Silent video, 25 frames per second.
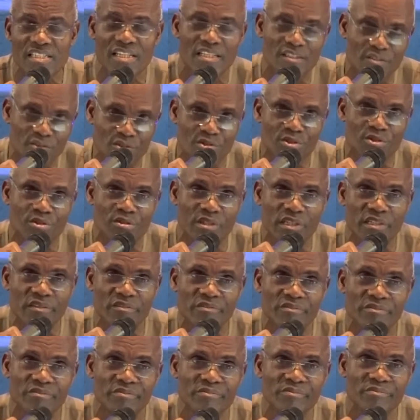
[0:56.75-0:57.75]
as usual.
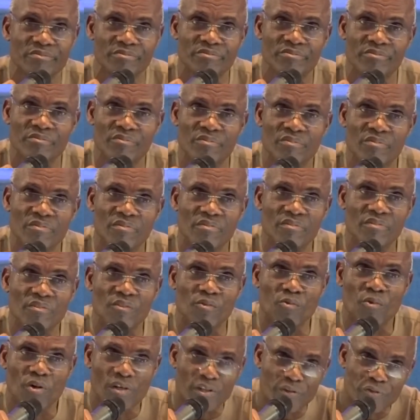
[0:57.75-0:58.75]

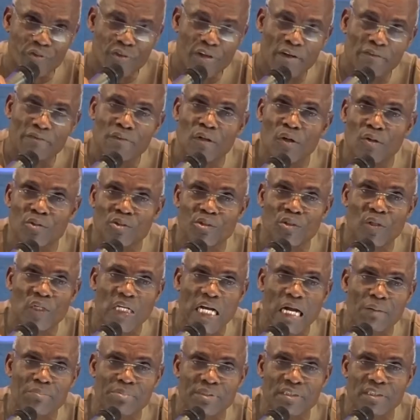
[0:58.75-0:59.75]
What if you have lost your
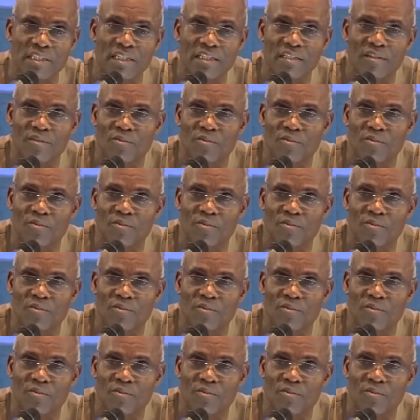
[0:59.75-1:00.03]
capital?